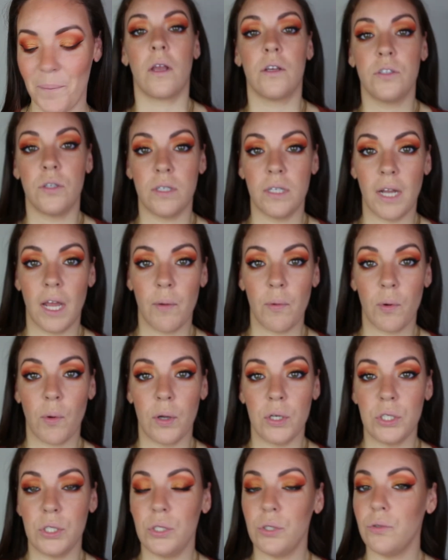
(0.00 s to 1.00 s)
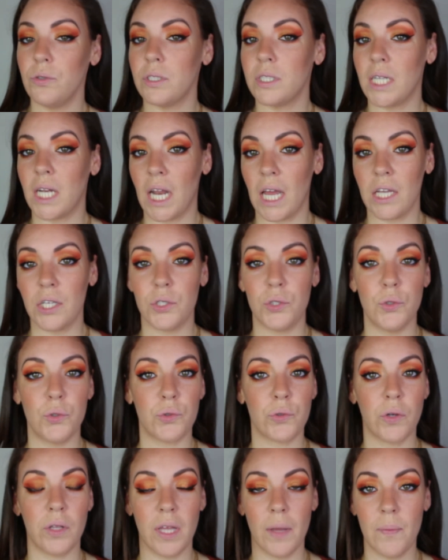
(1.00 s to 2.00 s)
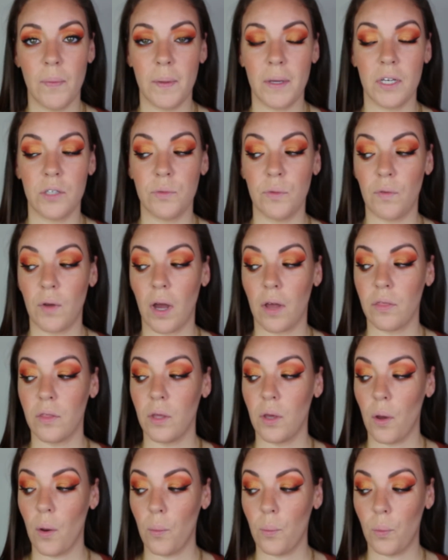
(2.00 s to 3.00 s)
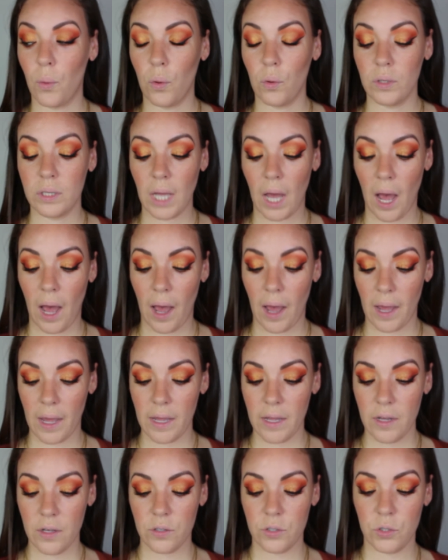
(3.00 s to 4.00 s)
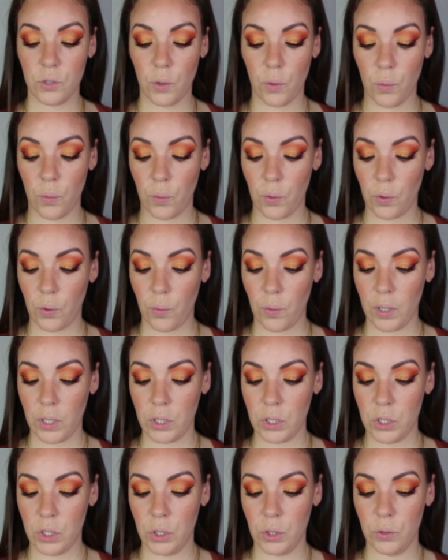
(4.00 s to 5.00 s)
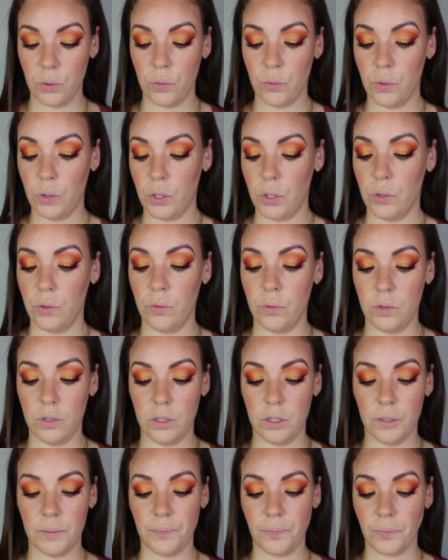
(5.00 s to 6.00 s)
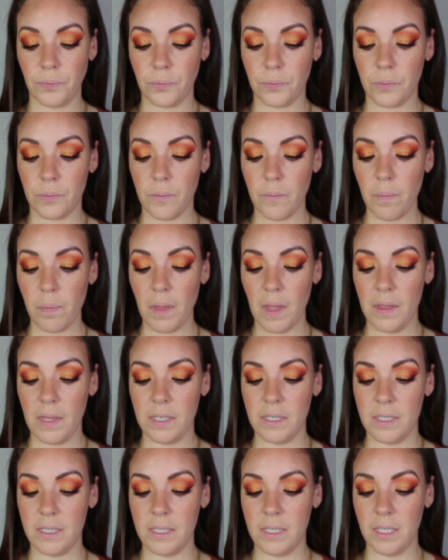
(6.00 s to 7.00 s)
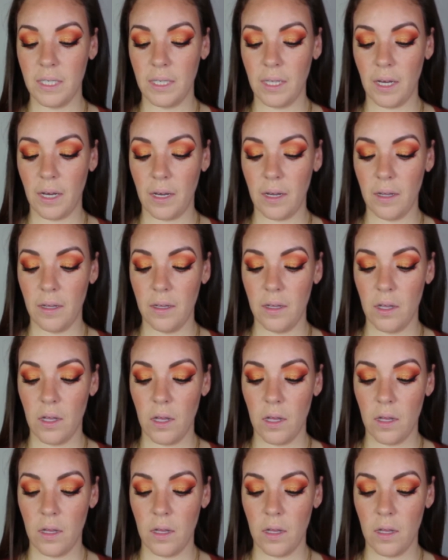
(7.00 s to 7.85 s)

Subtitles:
So today we're going to do just a nice neutral lip because we've got the bold eye. So we're going to use this Stila.